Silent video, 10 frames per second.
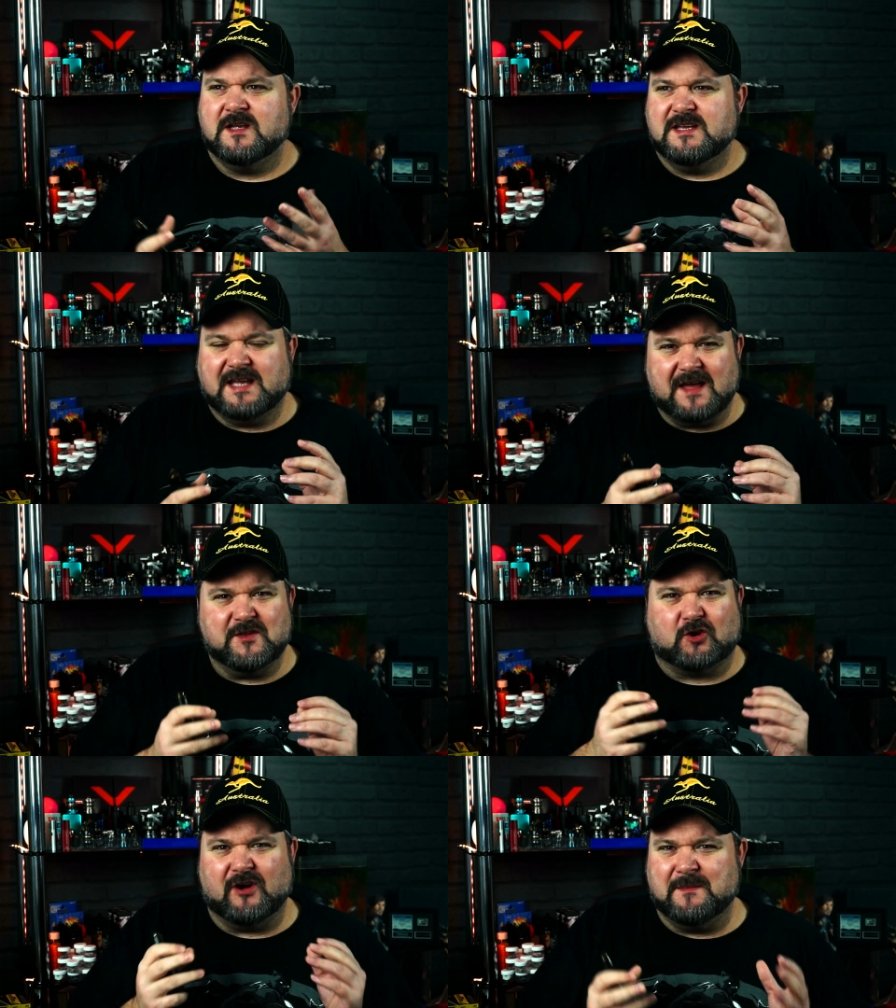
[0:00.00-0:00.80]
You're getting
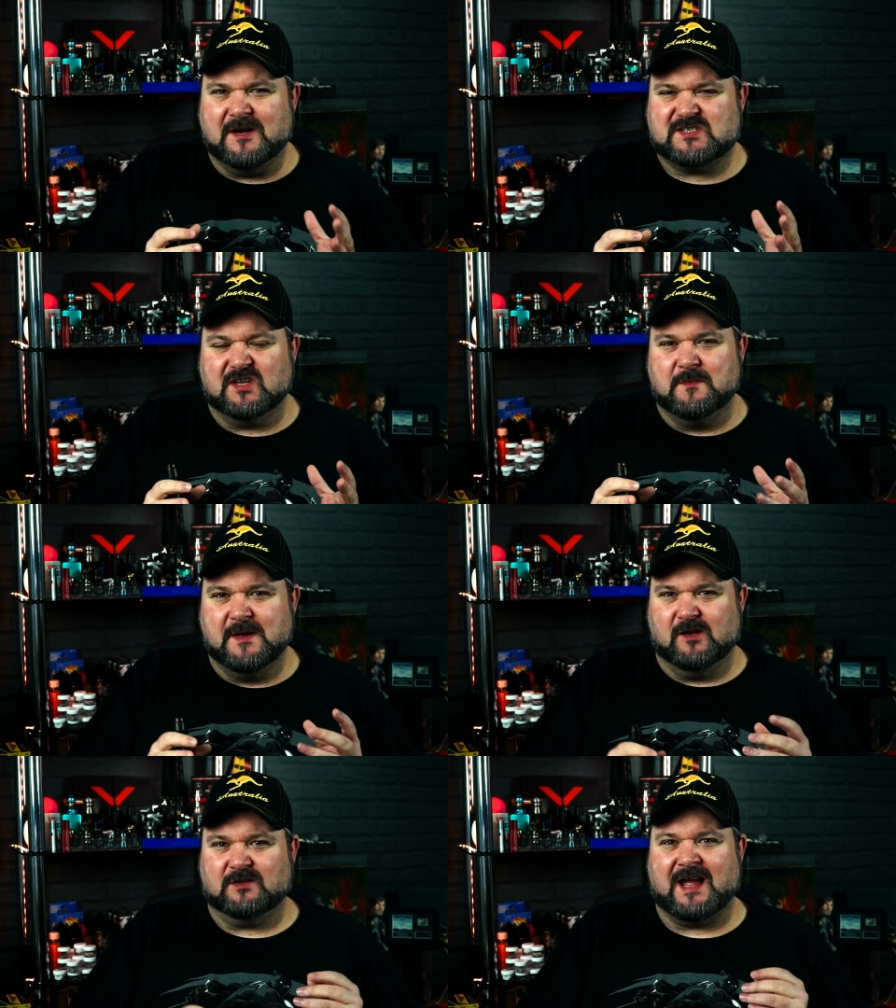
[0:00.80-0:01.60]
the creaminess of the
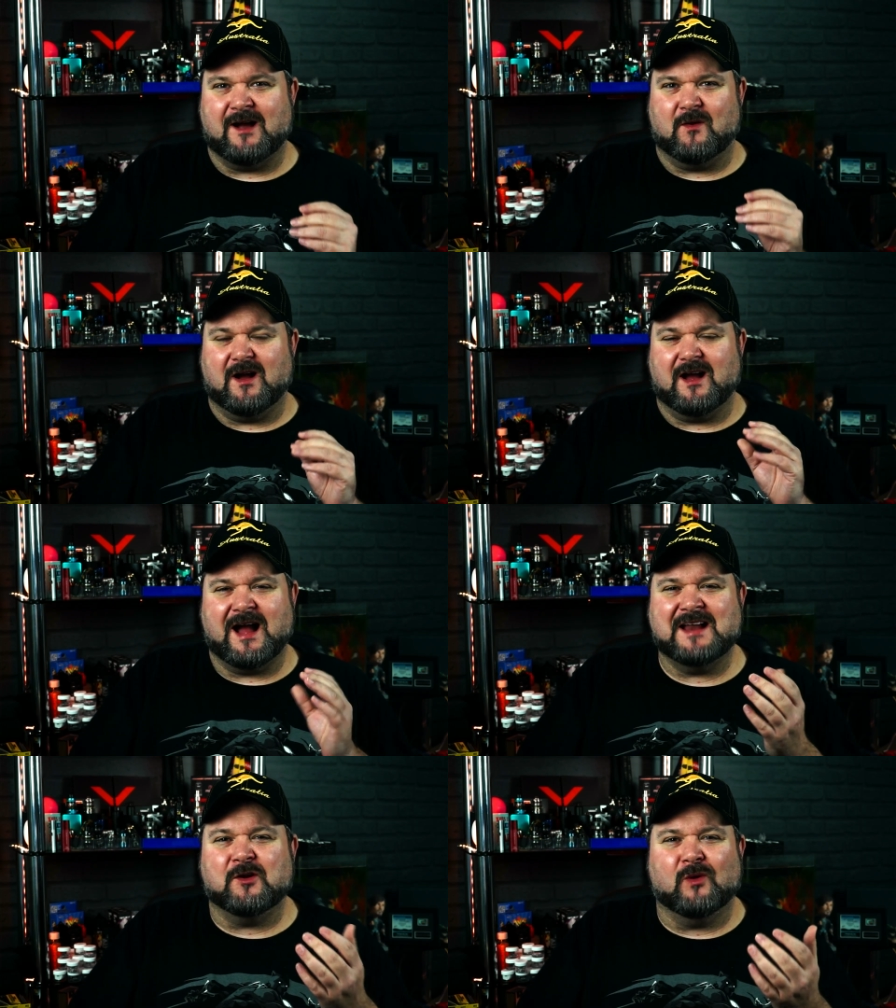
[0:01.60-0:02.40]
milk. Now,
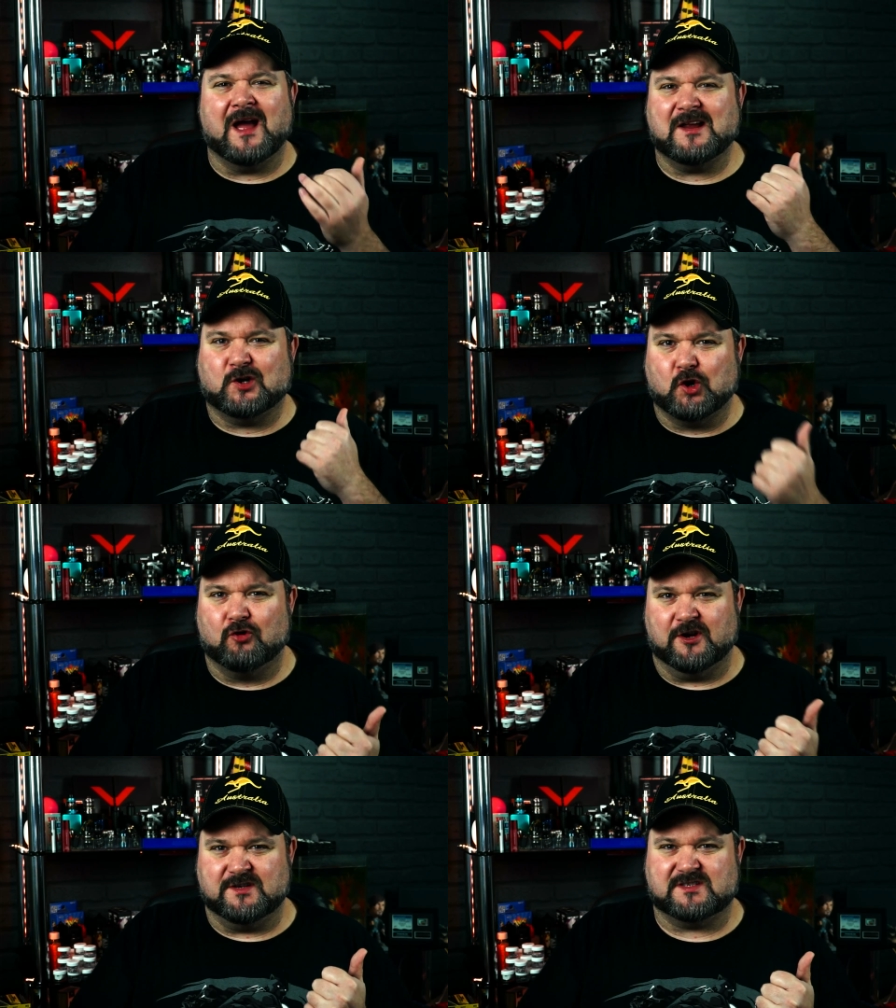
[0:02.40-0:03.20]
I don't like
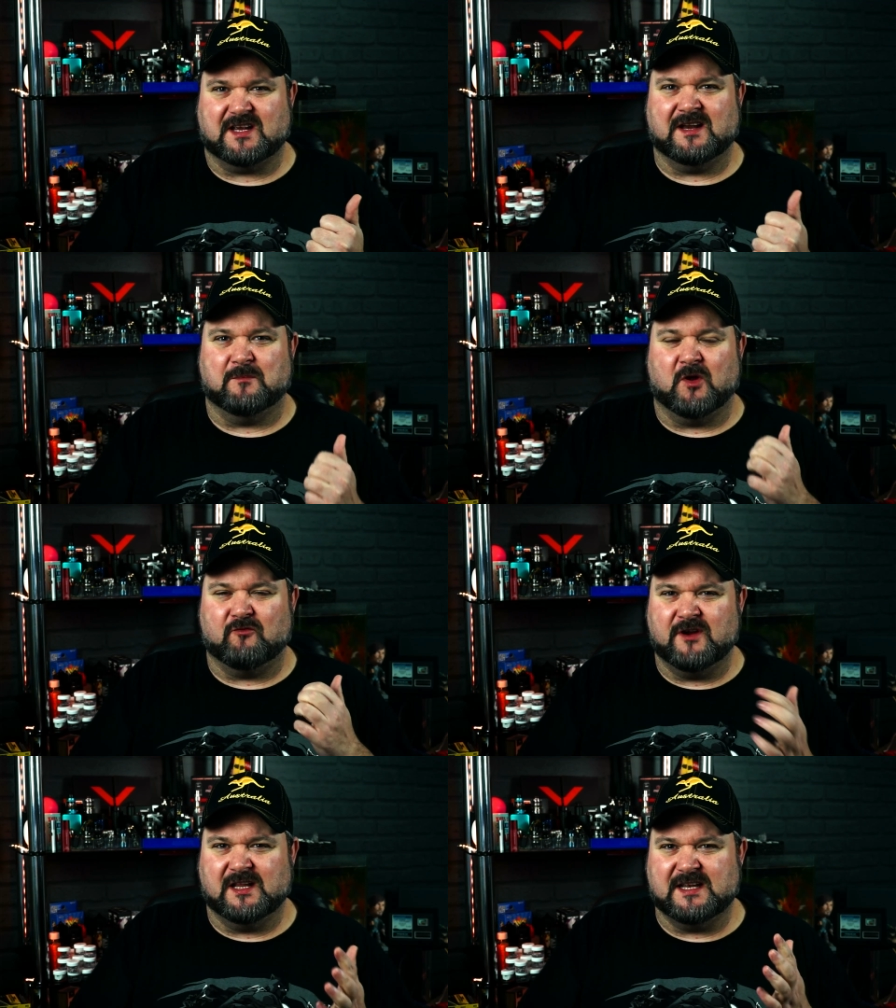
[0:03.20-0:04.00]
currants and I'm
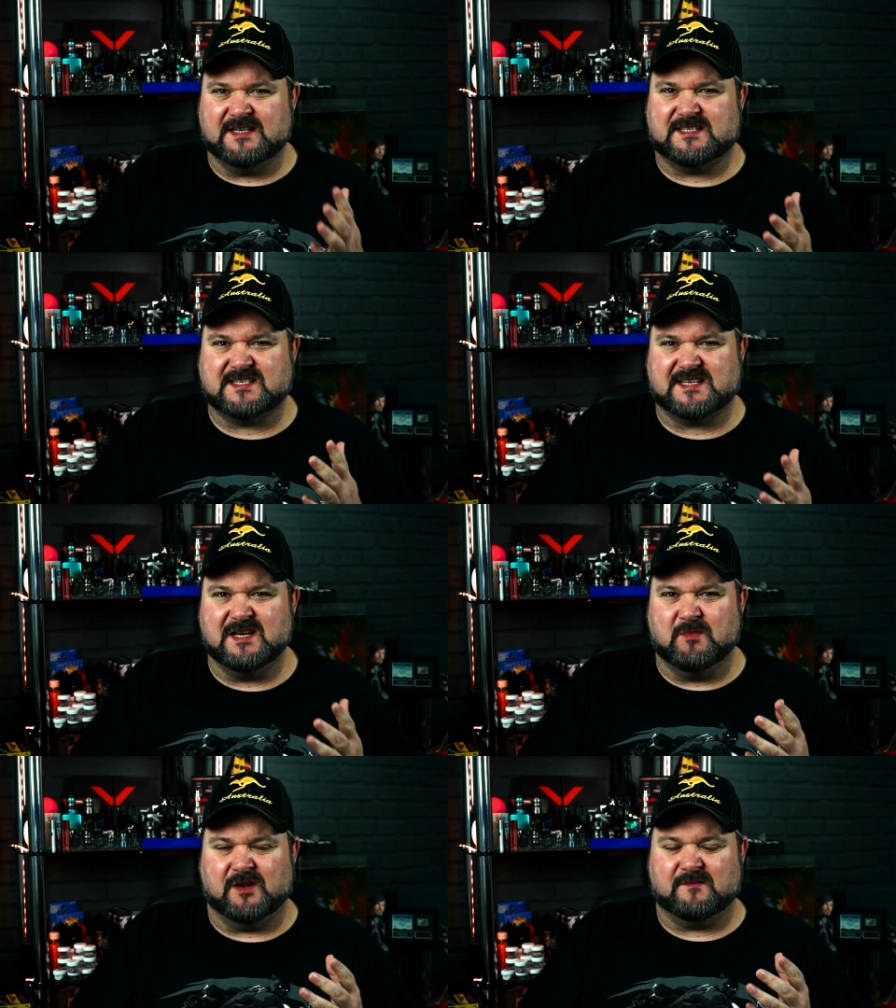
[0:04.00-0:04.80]
not really into
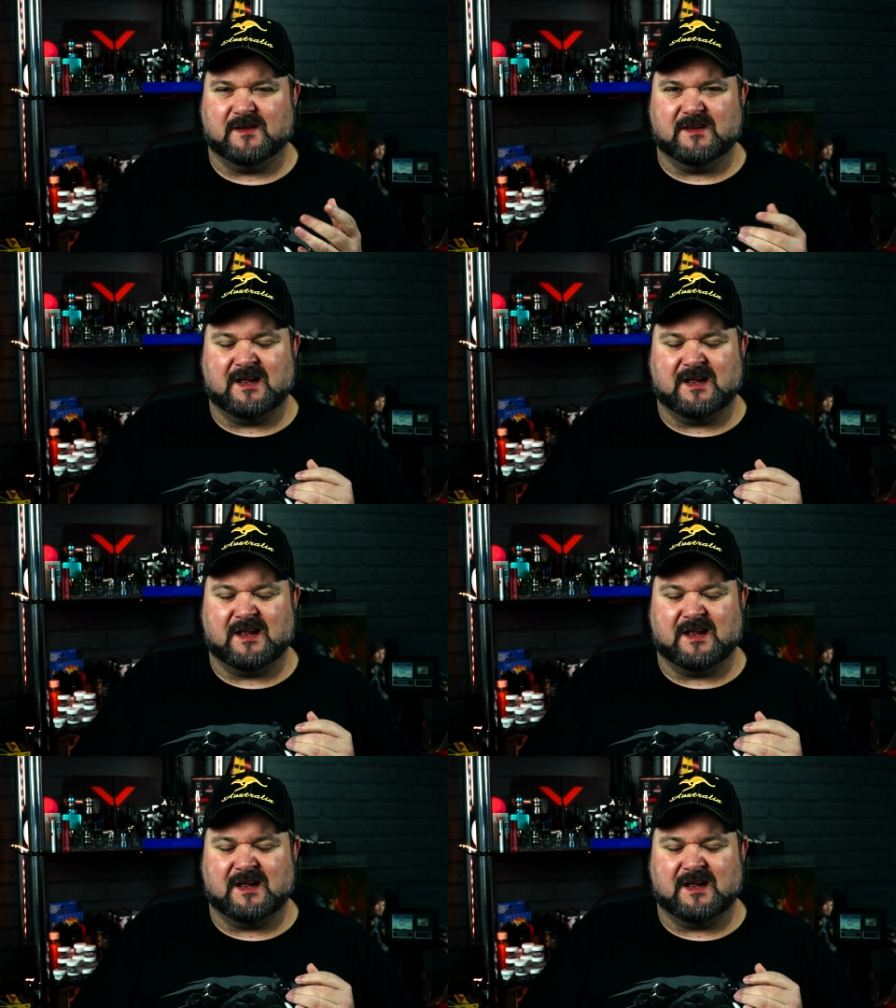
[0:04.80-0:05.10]
cinnamon.